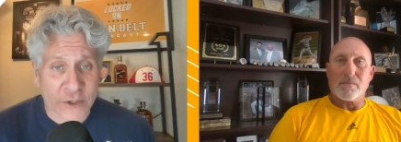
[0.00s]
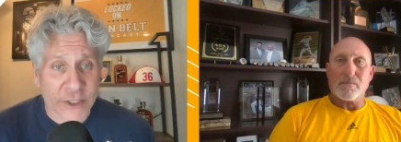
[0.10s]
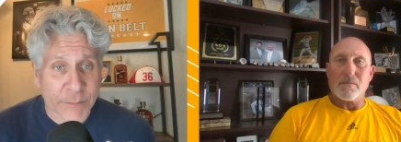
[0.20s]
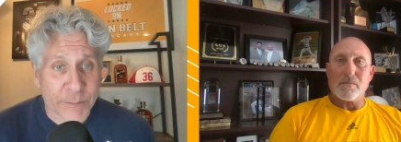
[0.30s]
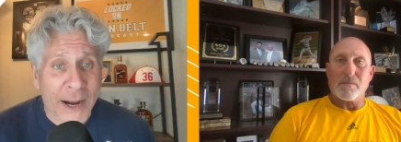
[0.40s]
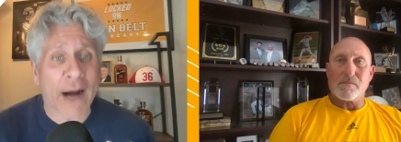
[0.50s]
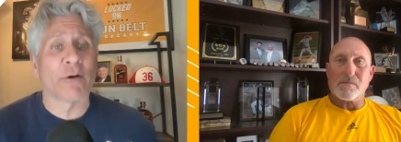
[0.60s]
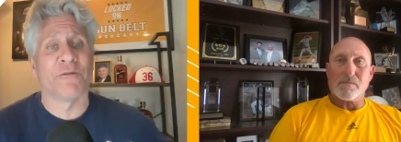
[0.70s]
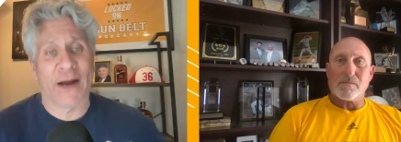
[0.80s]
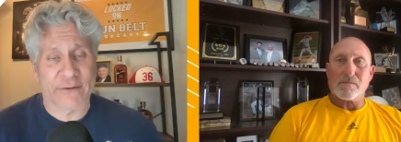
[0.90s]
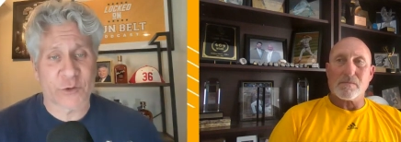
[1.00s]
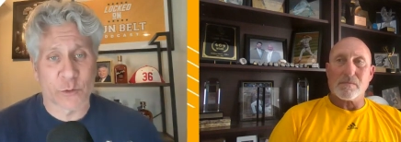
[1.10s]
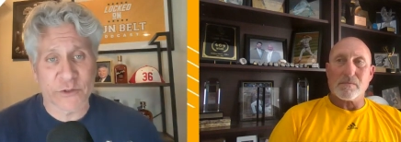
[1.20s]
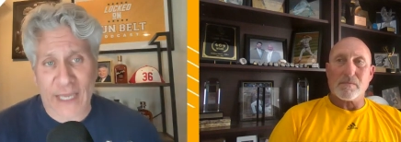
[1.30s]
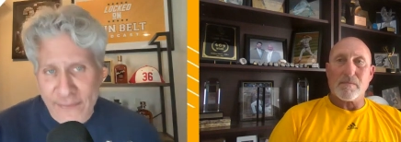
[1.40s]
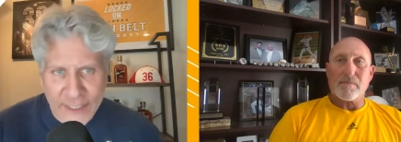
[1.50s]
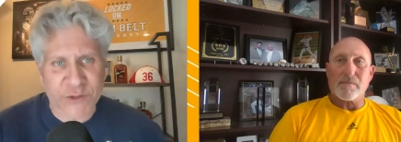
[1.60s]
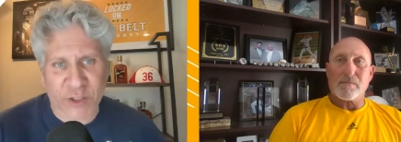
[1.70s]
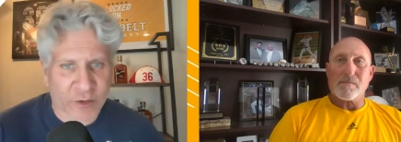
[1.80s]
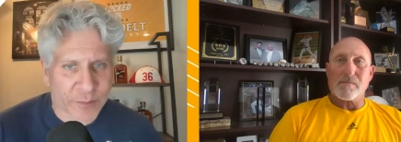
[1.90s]
Speaker 1: of the Power Five schools and
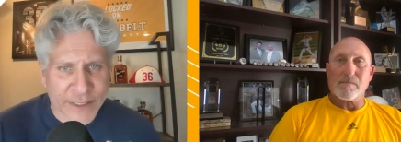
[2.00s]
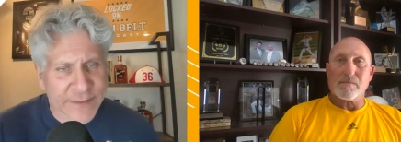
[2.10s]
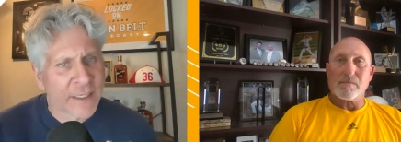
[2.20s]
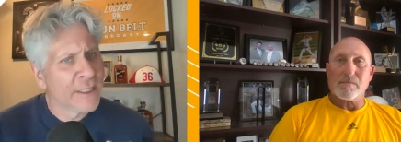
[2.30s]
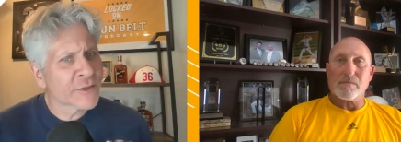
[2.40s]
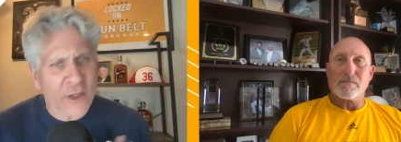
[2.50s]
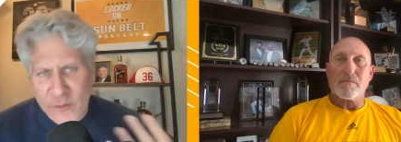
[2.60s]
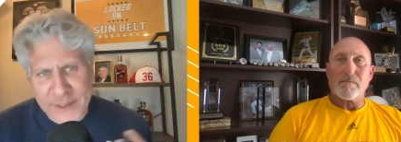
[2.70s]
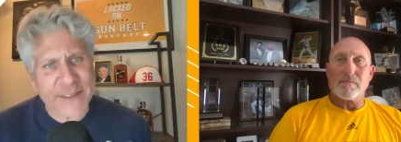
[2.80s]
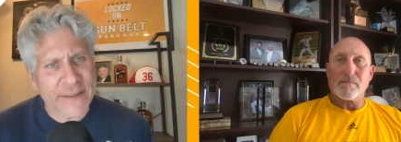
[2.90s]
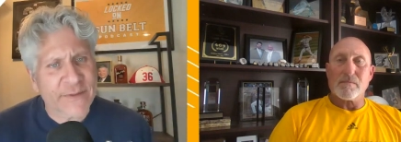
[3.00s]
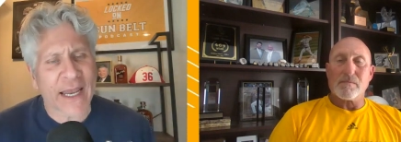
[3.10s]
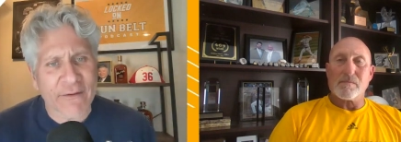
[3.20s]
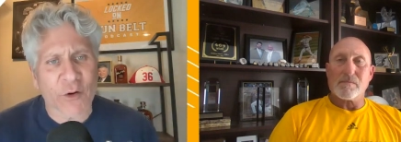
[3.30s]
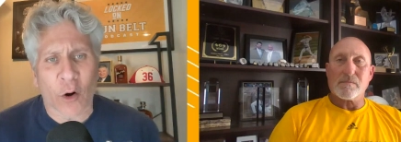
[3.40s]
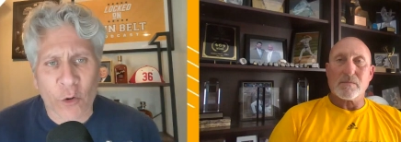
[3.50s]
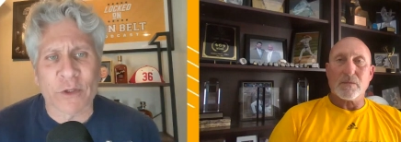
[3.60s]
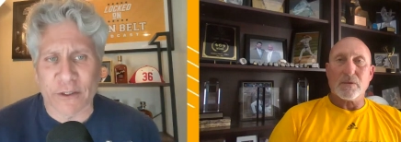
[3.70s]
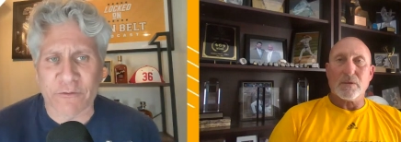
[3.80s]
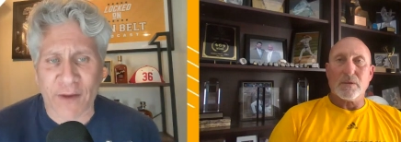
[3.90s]
then Southern Miss. Southern Miss seems to have their
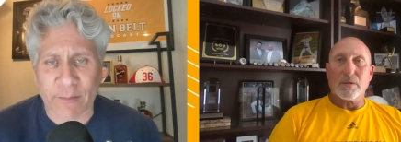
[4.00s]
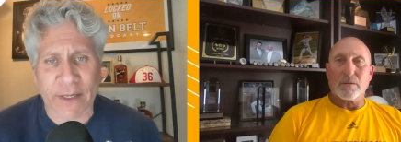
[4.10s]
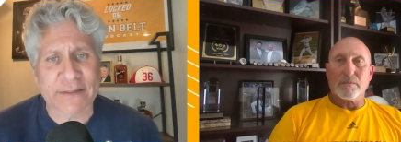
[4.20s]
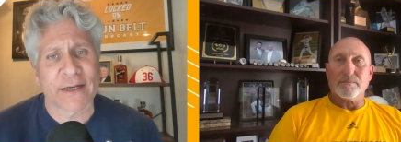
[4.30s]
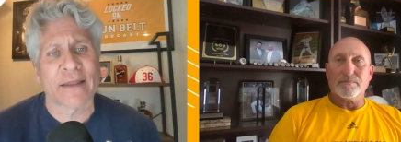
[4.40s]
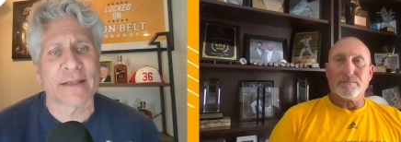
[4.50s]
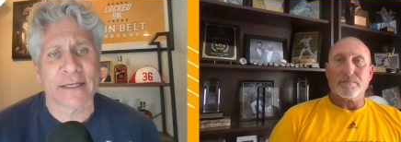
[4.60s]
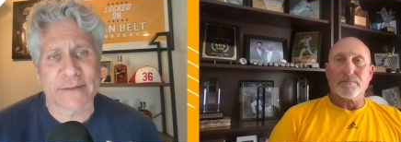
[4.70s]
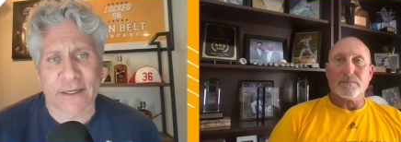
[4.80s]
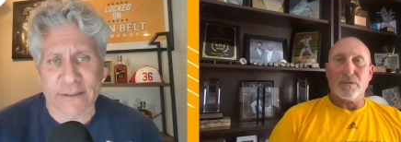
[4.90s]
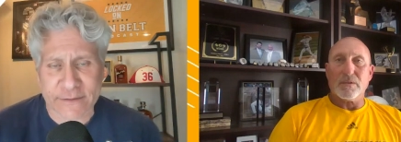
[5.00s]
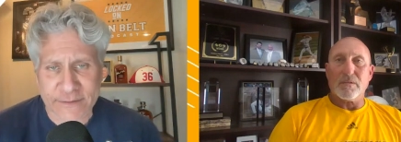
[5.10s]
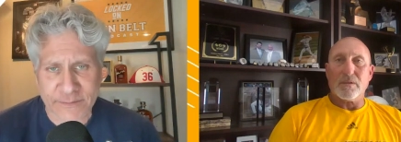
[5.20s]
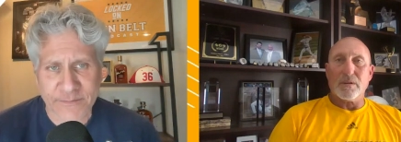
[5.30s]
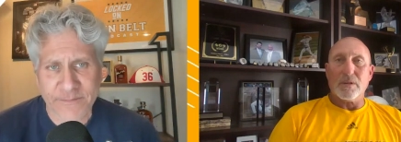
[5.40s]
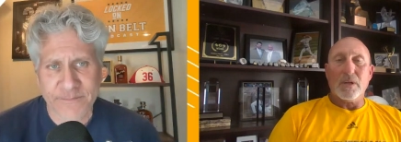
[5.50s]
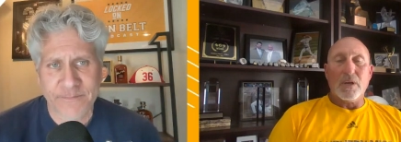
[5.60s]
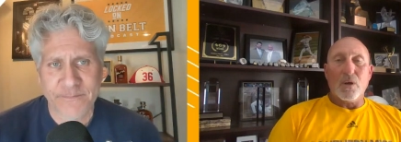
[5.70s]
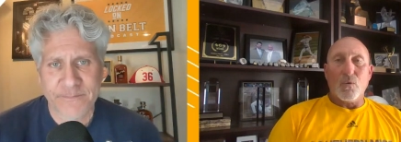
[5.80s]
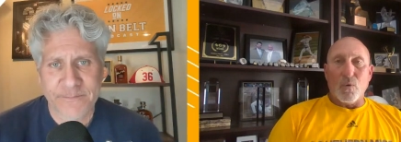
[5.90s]
own little fan base, and I think that's nice.
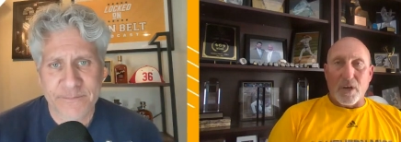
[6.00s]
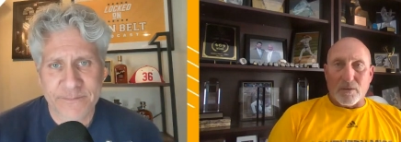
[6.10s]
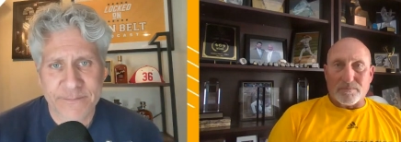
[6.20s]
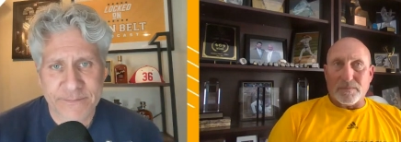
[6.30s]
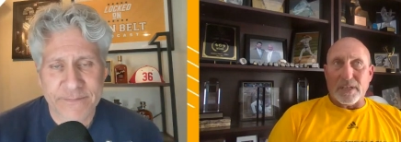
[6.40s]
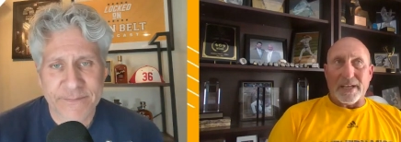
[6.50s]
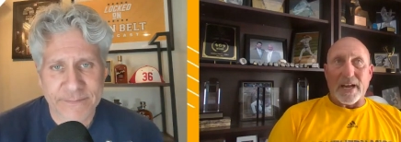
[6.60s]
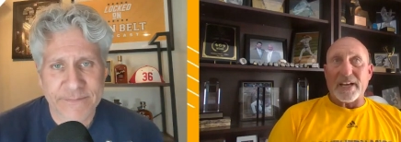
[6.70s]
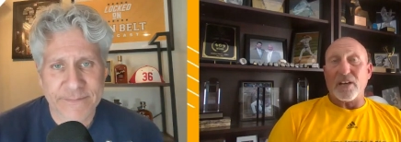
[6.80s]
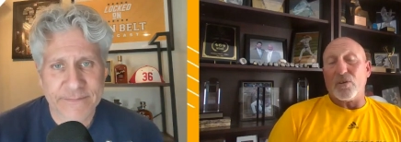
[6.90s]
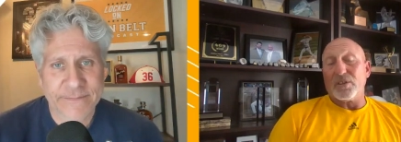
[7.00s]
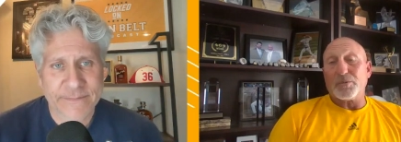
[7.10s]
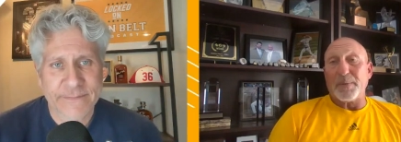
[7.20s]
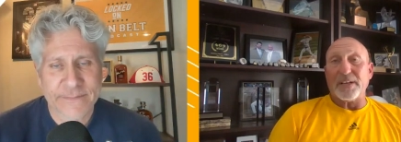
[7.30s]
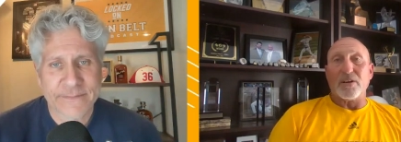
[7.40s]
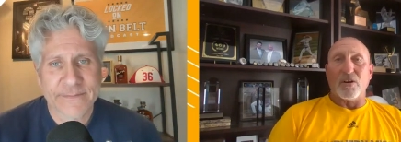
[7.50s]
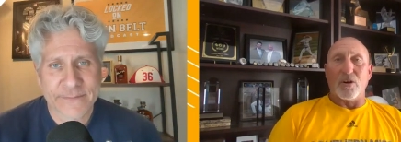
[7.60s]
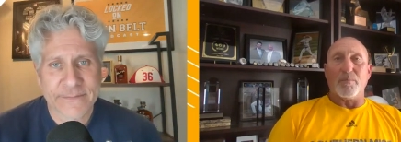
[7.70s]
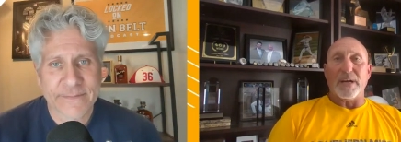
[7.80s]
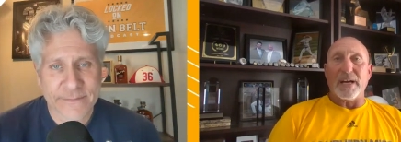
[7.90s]
Speaker 2: Well, and I can only speak on
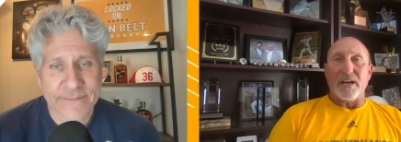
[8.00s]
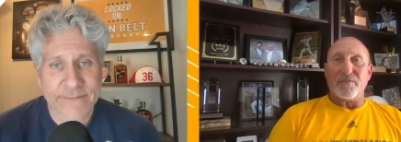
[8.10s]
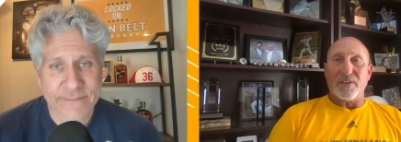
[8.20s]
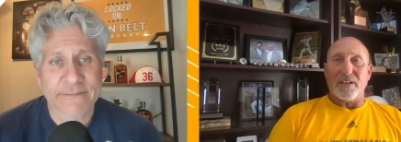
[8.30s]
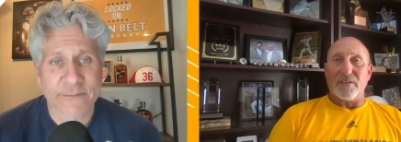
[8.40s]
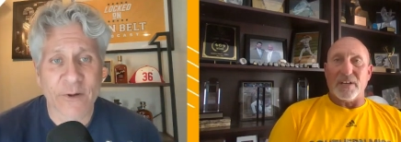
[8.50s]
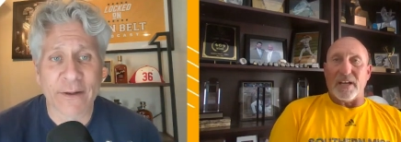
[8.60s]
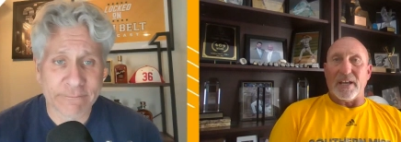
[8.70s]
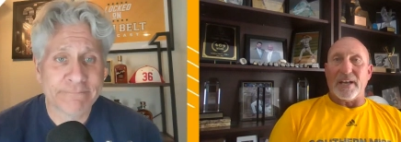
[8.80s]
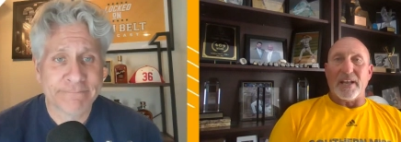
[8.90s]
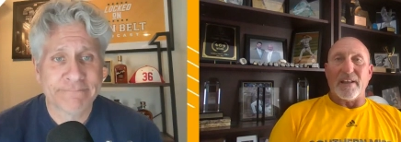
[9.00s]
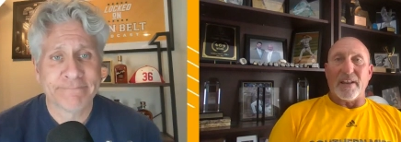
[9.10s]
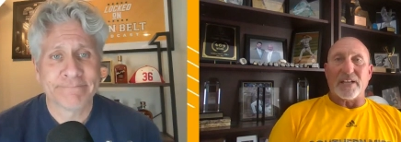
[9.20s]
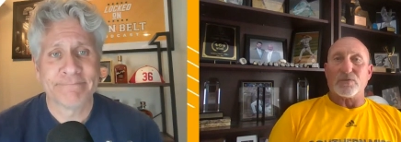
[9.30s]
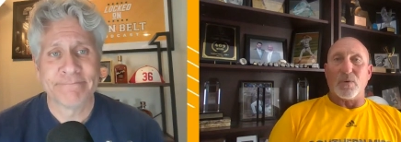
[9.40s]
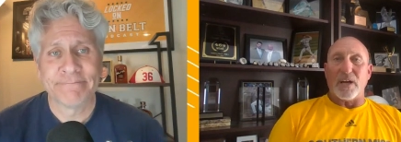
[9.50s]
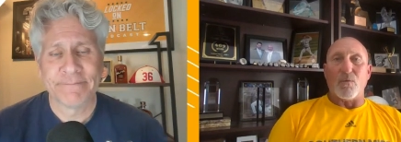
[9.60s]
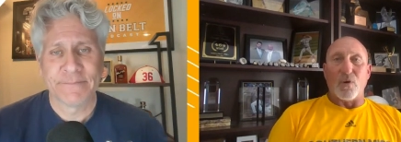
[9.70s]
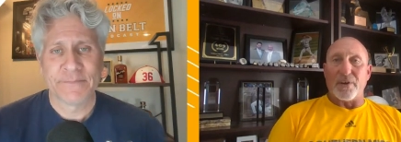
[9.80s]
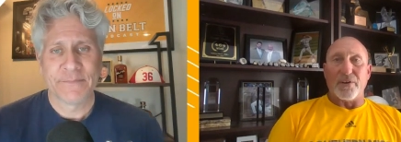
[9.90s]
our behalf, David, right. and, and that's what I
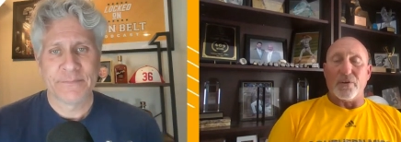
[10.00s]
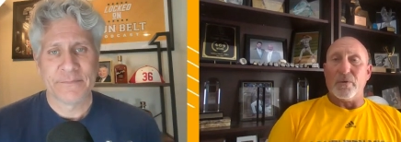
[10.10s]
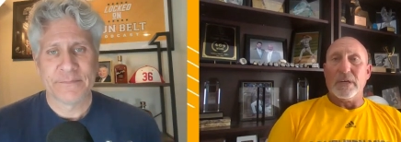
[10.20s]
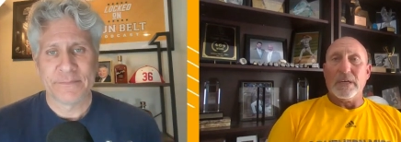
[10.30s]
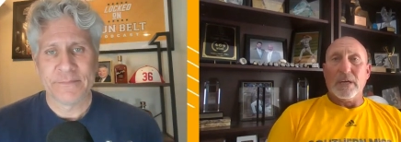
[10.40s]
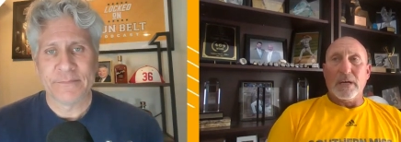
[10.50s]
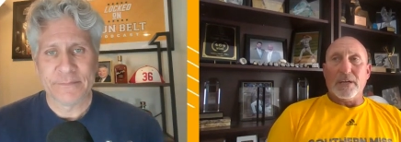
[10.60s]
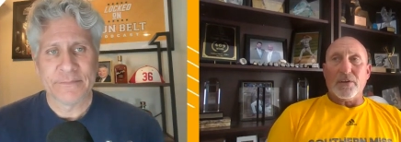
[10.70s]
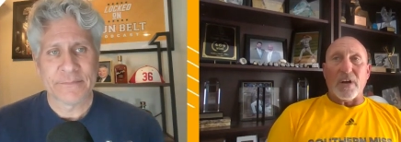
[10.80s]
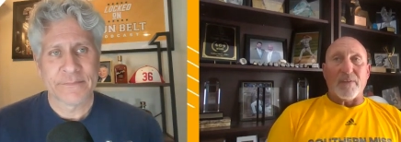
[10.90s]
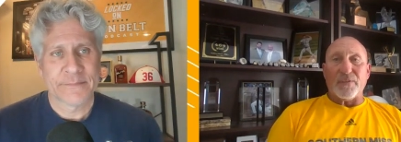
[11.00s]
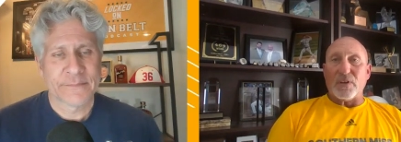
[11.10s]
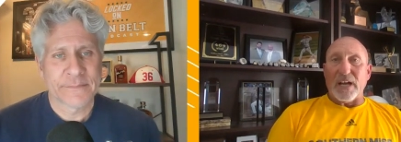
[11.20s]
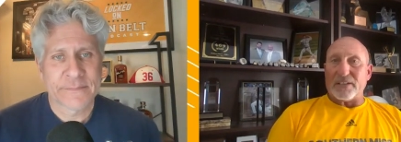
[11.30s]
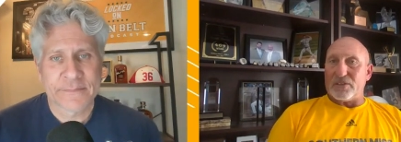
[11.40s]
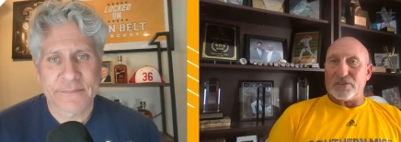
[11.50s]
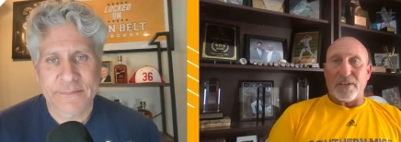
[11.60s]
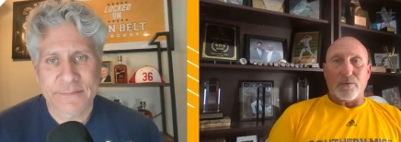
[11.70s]
want to do you know, I feel like there's a